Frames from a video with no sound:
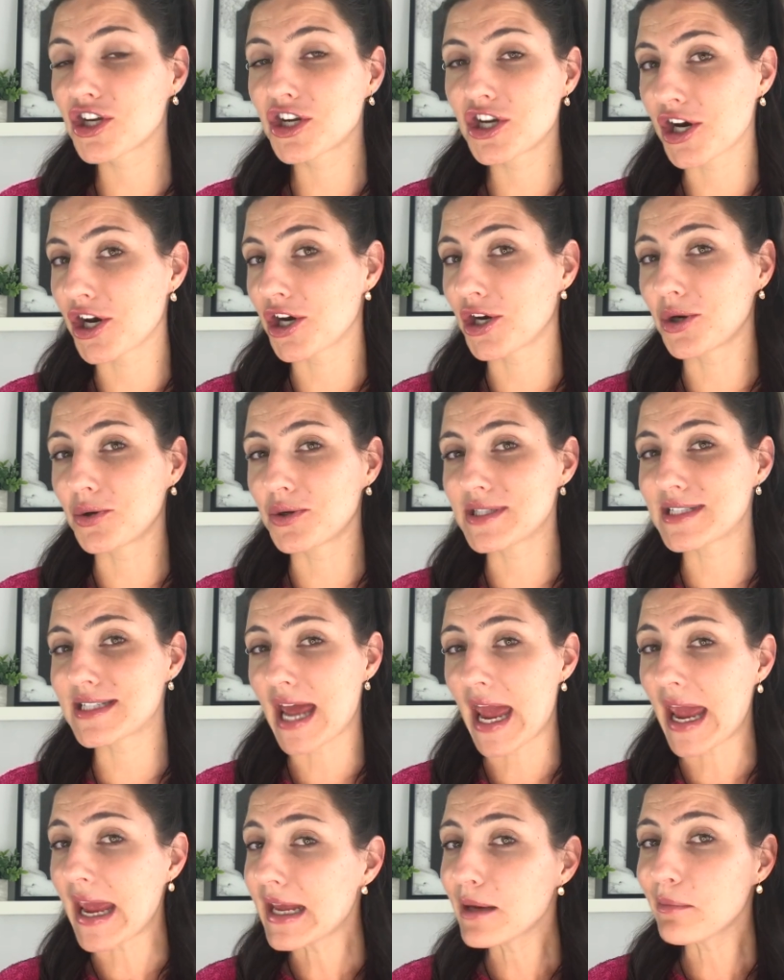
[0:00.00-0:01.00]
we should
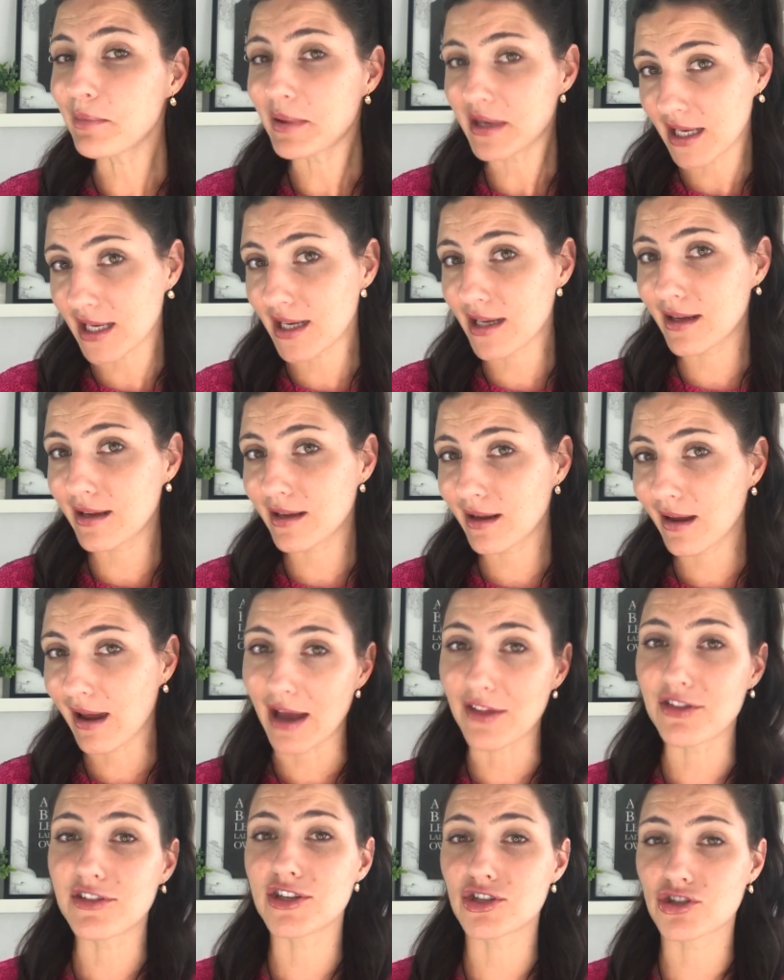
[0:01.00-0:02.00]
go take a
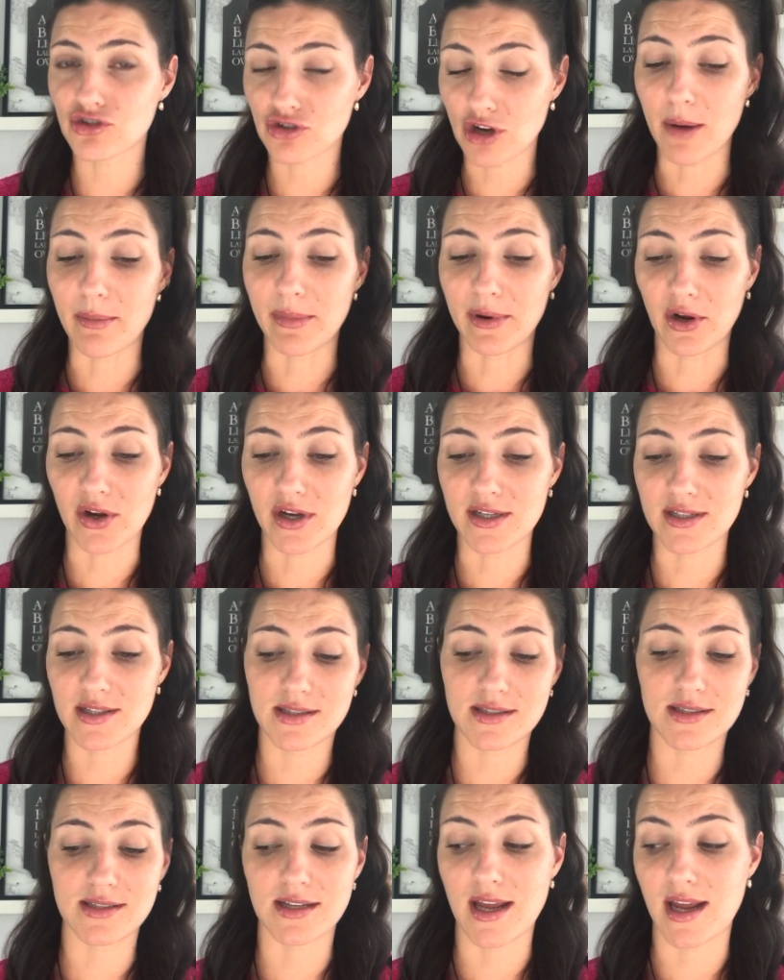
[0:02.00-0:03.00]
peek at these
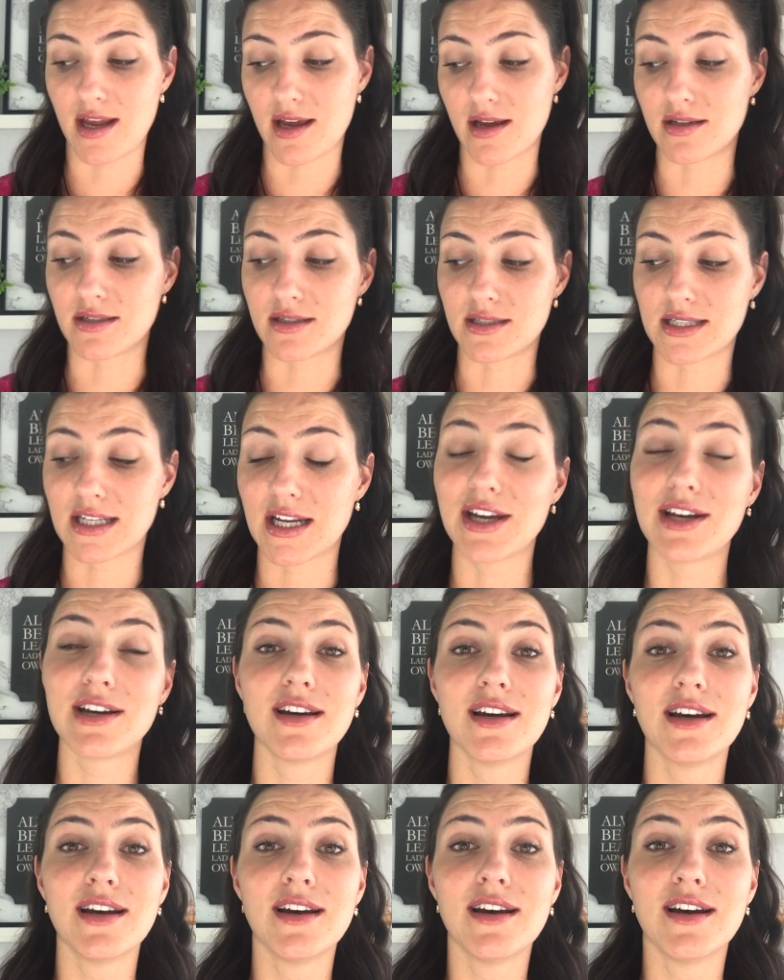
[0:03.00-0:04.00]
strawberries
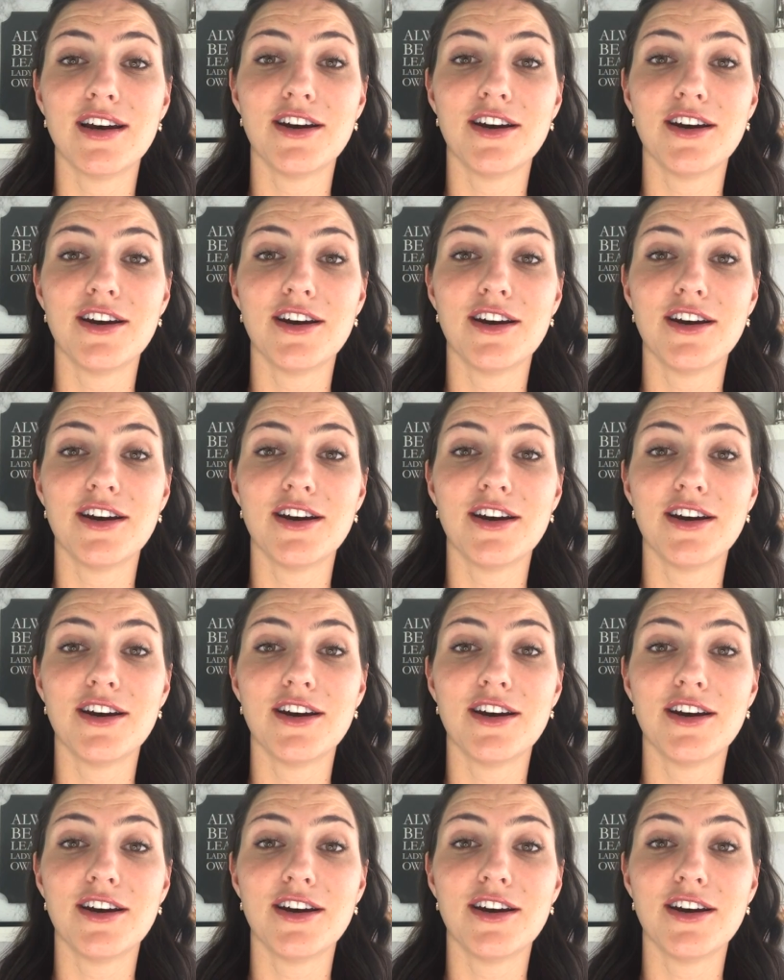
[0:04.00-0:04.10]
and